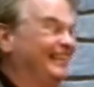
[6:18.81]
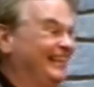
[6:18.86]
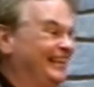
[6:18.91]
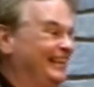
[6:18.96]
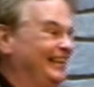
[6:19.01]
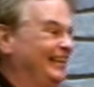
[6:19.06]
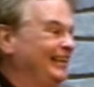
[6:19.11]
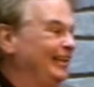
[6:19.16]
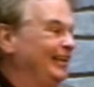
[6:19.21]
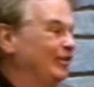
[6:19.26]

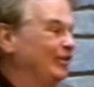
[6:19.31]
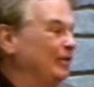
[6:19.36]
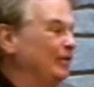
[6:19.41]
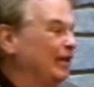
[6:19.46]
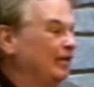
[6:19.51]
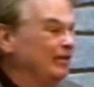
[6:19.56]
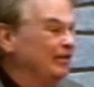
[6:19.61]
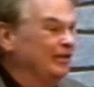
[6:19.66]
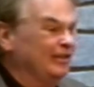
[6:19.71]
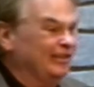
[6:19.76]
Let you
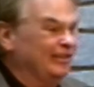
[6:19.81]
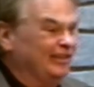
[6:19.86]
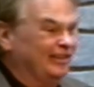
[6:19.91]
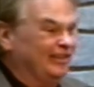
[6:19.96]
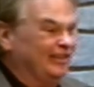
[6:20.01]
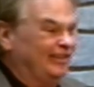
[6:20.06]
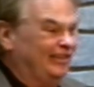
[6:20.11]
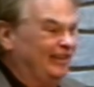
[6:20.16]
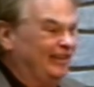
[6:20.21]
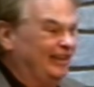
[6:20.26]
out into the
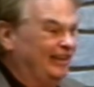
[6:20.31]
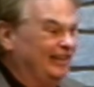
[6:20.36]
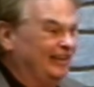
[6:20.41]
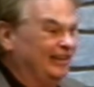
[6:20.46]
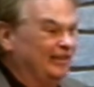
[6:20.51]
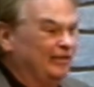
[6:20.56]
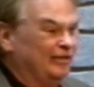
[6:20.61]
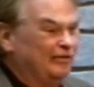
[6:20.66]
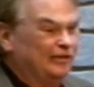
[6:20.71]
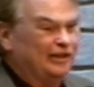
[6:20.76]
sun
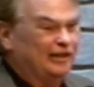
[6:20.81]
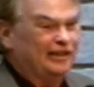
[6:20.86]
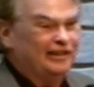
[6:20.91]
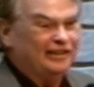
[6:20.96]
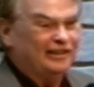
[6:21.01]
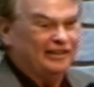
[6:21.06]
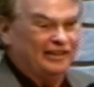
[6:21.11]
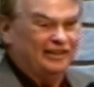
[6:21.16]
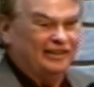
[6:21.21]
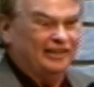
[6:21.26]
and the fun
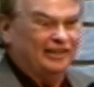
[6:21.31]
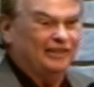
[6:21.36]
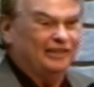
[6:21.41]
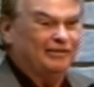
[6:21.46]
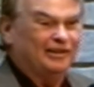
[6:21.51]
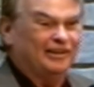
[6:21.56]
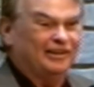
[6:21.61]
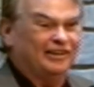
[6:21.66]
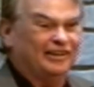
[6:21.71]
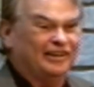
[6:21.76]
and
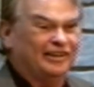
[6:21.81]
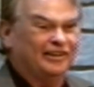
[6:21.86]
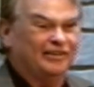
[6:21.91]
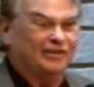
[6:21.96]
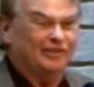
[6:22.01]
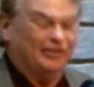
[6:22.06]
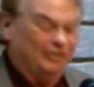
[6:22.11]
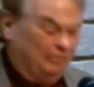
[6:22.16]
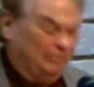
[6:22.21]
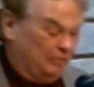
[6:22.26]
everything
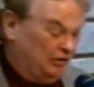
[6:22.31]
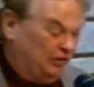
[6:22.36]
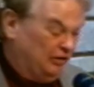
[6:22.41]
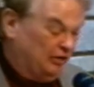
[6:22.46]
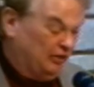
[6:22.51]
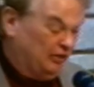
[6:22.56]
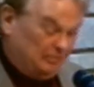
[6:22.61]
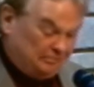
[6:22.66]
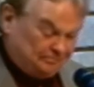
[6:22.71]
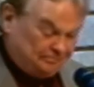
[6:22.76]
else.
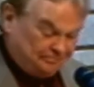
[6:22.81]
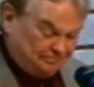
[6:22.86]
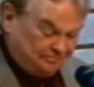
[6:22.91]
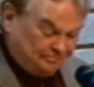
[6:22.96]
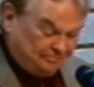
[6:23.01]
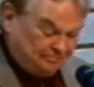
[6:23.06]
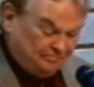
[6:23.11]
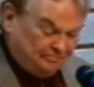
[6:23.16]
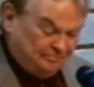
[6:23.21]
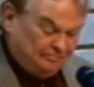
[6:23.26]
So
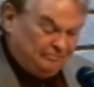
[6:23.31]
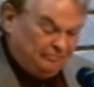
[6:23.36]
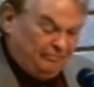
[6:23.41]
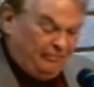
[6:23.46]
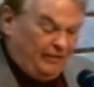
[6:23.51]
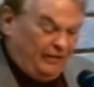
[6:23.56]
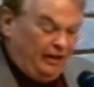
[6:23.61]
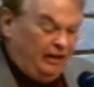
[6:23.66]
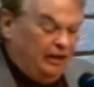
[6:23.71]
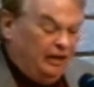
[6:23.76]

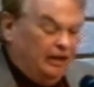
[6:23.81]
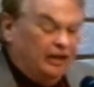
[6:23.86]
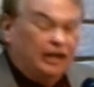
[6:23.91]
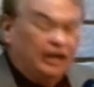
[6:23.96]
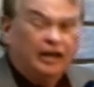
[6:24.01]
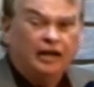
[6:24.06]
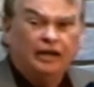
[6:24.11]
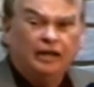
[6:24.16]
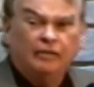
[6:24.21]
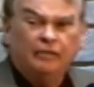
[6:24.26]

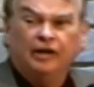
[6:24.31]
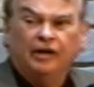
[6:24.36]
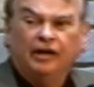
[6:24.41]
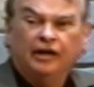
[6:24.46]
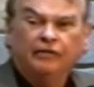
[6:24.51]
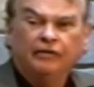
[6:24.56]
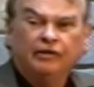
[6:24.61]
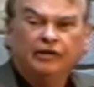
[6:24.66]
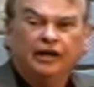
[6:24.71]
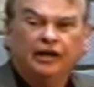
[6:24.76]

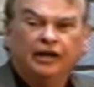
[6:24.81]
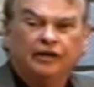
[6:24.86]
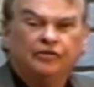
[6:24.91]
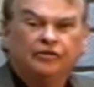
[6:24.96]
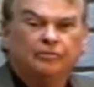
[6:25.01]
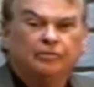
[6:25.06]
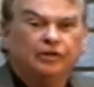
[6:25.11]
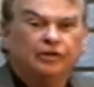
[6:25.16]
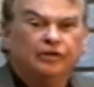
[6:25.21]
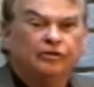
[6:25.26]
Evan asked
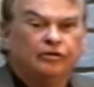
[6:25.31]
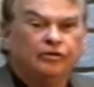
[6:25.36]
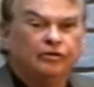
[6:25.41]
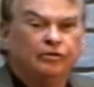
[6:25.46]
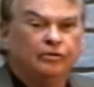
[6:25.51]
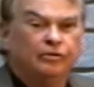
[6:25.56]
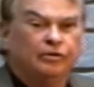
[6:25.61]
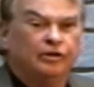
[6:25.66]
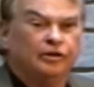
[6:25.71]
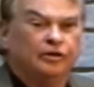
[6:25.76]
me to do
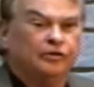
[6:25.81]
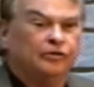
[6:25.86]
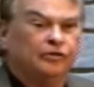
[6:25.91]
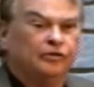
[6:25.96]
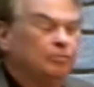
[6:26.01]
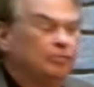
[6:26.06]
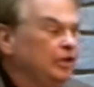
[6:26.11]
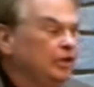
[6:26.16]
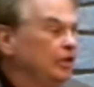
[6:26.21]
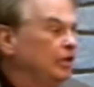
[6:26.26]
this
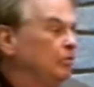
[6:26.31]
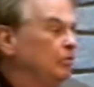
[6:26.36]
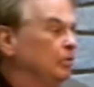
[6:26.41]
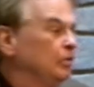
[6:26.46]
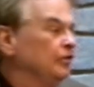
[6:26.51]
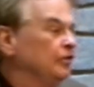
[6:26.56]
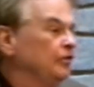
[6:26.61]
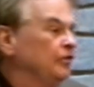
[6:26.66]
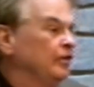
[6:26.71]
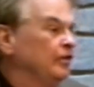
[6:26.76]
week,
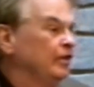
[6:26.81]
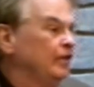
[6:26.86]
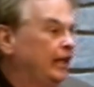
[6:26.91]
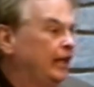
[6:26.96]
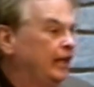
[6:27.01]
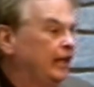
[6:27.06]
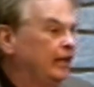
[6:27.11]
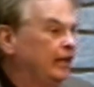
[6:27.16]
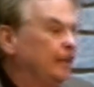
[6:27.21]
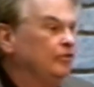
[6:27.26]
which is the
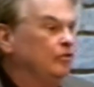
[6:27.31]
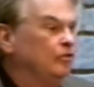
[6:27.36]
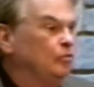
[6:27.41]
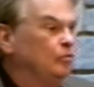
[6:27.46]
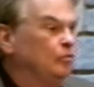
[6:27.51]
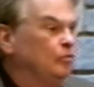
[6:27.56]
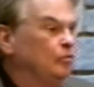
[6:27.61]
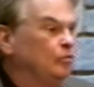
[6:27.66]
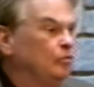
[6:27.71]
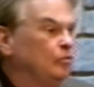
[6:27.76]
last
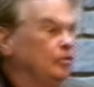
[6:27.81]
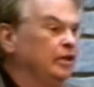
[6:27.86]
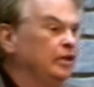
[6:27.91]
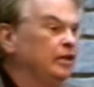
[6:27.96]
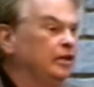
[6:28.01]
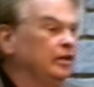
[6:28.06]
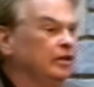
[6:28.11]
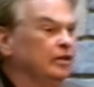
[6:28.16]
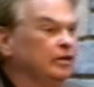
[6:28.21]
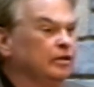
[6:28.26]
week
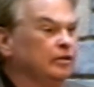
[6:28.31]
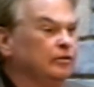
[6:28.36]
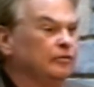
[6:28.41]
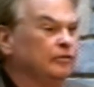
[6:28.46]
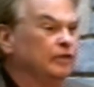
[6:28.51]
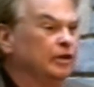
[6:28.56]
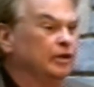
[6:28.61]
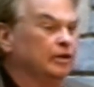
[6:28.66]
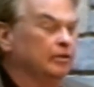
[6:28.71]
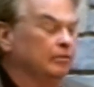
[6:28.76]
of
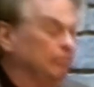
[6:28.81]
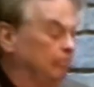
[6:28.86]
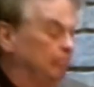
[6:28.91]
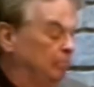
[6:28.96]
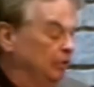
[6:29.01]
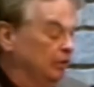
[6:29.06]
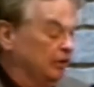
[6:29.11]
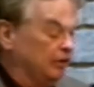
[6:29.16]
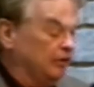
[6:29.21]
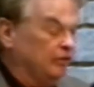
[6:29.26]
our
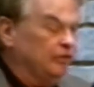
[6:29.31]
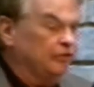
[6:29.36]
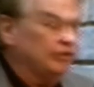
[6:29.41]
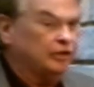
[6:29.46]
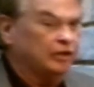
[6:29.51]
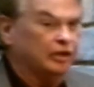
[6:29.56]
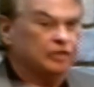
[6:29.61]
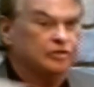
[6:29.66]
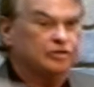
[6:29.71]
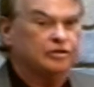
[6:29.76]
book
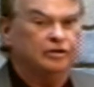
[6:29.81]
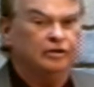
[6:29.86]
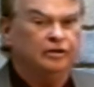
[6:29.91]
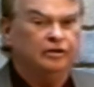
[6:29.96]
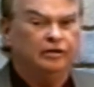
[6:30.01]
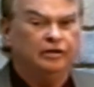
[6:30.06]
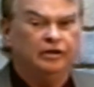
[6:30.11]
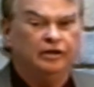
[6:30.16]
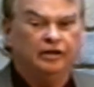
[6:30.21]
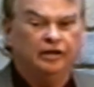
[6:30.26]

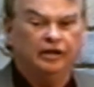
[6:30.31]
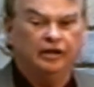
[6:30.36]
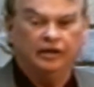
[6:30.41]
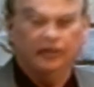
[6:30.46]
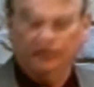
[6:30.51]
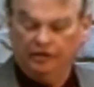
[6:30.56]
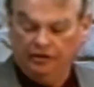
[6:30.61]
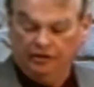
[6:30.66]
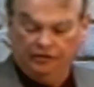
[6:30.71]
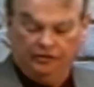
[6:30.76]
discussion,
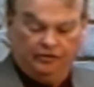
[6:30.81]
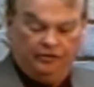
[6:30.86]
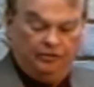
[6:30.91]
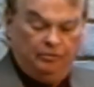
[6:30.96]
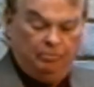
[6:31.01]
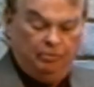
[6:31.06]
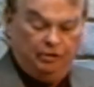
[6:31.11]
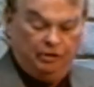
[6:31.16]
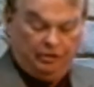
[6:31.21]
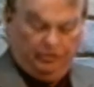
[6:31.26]
and it's the
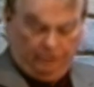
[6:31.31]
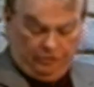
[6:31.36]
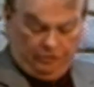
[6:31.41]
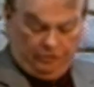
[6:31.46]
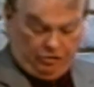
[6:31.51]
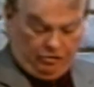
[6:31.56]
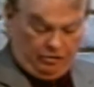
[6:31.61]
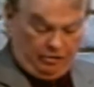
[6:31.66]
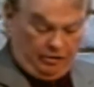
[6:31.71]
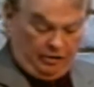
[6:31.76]
Book of
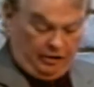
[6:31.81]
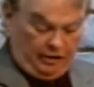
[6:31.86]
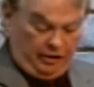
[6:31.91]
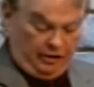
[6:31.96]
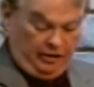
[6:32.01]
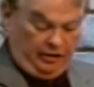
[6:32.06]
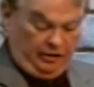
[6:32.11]
Joy